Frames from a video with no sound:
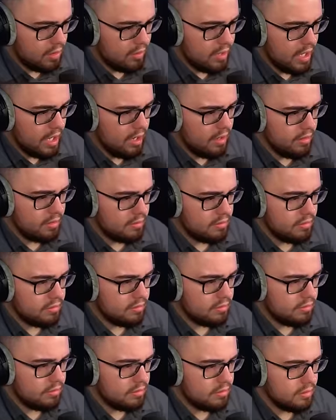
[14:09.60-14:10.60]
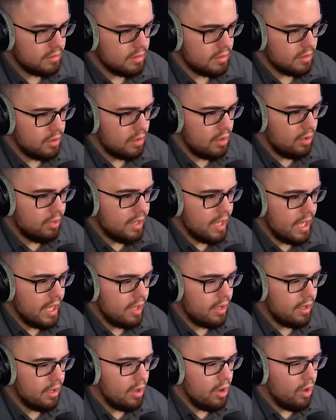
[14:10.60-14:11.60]
Oh, yeah. Oh,
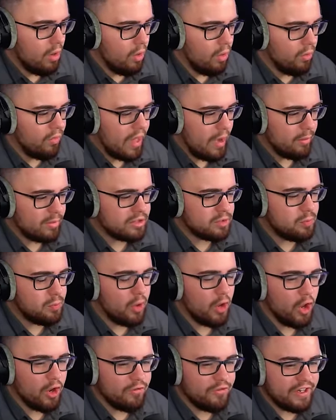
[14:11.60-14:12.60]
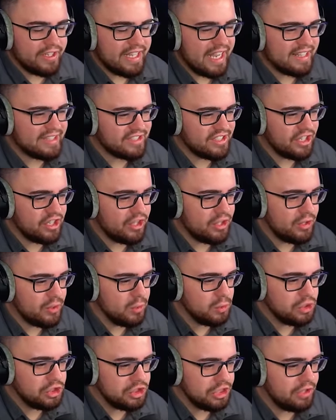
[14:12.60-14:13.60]
yeah. Oh, that was perfect
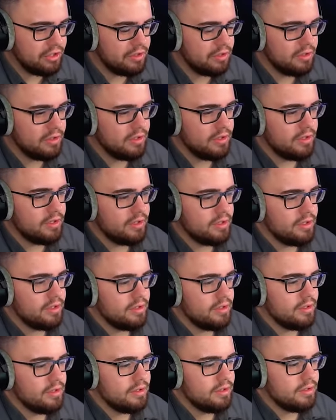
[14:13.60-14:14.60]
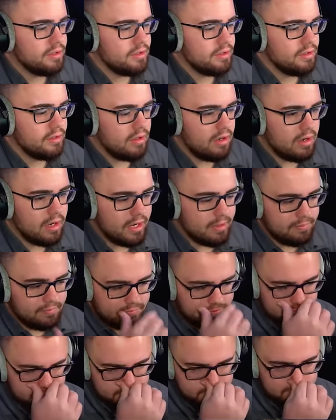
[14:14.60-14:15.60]
execution. All right,
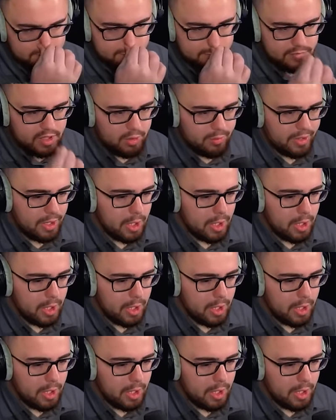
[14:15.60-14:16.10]
here we